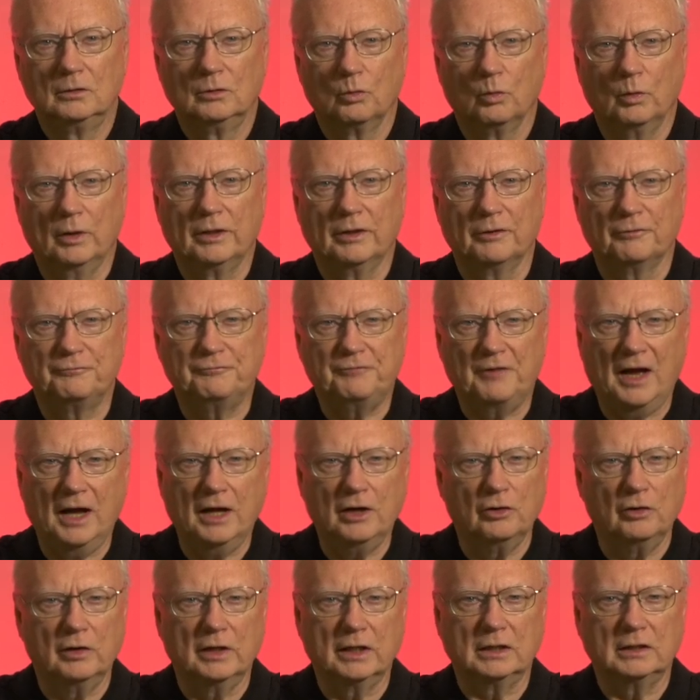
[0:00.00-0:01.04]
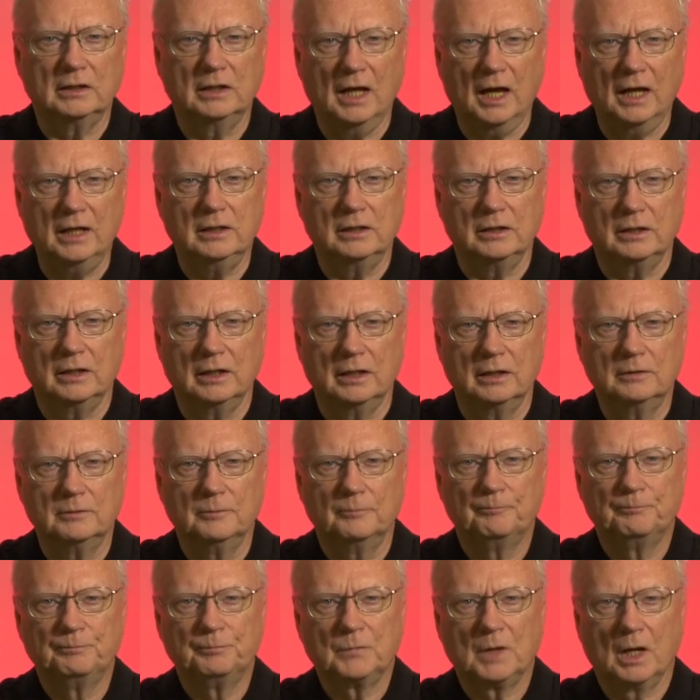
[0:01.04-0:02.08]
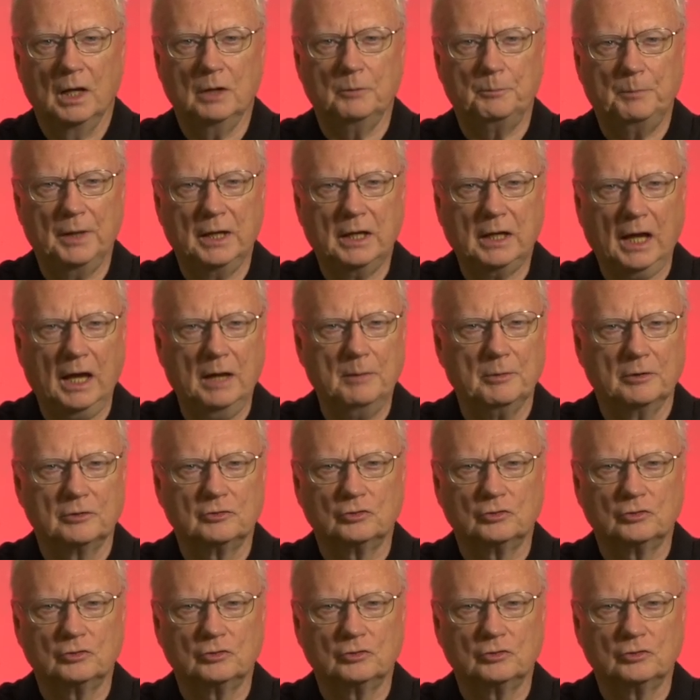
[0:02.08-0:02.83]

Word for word: When the fire ignited it, it became a